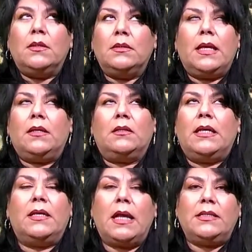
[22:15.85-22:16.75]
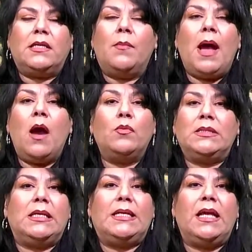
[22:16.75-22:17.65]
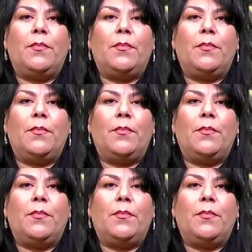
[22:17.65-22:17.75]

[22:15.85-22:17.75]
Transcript: that that I somehow was going to get a